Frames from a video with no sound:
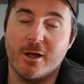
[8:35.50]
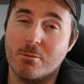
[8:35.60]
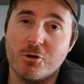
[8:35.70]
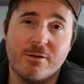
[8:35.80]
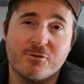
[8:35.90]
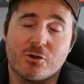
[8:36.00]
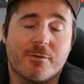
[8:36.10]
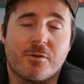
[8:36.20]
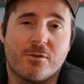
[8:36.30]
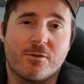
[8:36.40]
I'm not even sure if
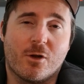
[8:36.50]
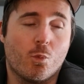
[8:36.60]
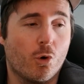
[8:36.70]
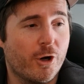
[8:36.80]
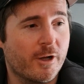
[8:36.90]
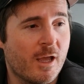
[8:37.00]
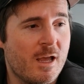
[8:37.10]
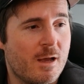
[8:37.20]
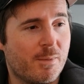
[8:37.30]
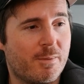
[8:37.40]
this is going to work,
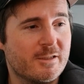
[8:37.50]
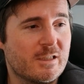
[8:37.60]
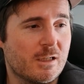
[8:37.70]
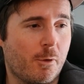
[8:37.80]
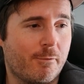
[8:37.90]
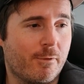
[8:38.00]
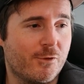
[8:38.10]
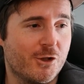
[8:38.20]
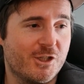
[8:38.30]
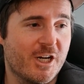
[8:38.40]
but basically we've
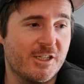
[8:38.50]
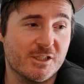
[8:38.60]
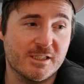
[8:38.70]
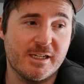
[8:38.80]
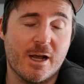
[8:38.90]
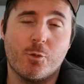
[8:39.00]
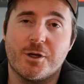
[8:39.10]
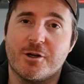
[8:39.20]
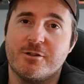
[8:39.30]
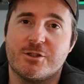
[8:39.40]
reverted the changes and now we're
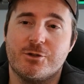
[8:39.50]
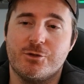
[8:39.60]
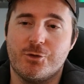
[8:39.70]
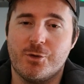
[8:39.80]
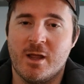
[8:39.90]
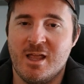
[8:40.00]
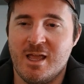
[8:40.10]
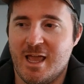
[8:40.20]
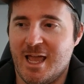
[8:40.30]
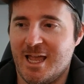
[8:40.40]
going to
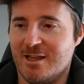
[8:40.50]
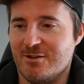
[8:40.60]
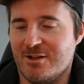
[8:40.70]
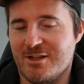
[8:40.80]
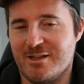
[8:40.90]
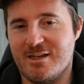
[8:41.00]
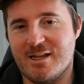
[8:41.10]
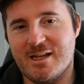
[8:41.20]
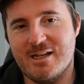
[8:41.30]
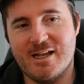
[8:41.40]
add in
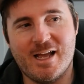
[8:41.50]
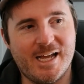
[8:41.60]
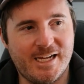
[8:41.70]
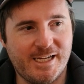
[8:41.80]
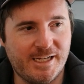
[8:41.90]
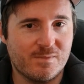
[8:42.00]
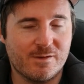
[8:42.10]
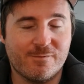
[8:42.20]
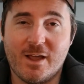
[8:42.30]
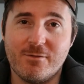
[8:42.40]
a
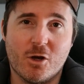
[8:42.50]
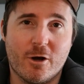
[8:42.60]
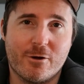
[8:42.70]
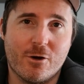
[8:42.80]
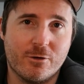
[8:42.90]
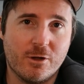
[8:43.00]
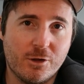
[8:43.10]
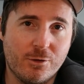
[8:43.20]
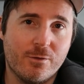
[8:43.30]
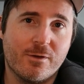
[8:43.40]
Fabio icon
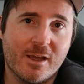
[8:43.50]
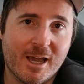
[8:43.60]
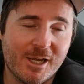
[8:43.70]
using a